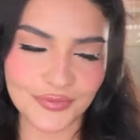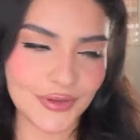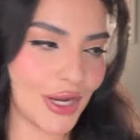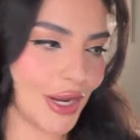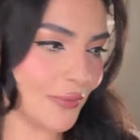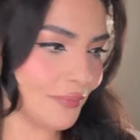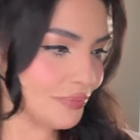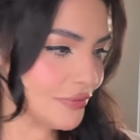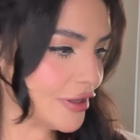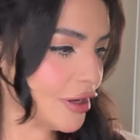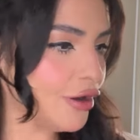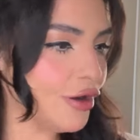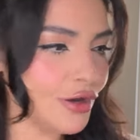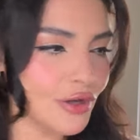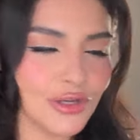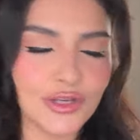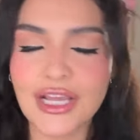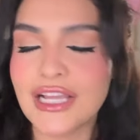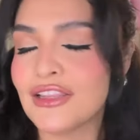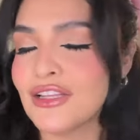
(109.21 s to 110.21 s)
okay? Oh,
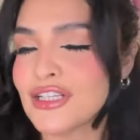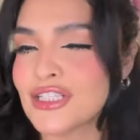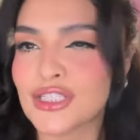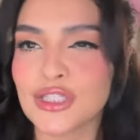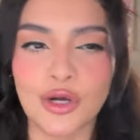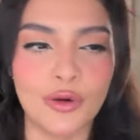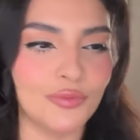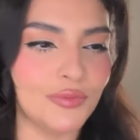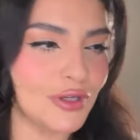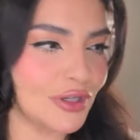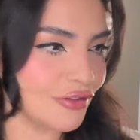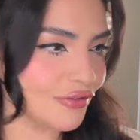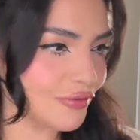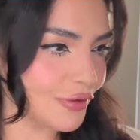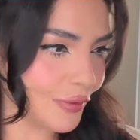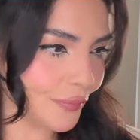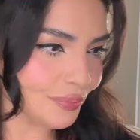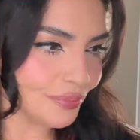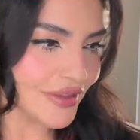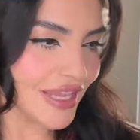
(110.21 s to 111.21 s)
it looks so beautiful.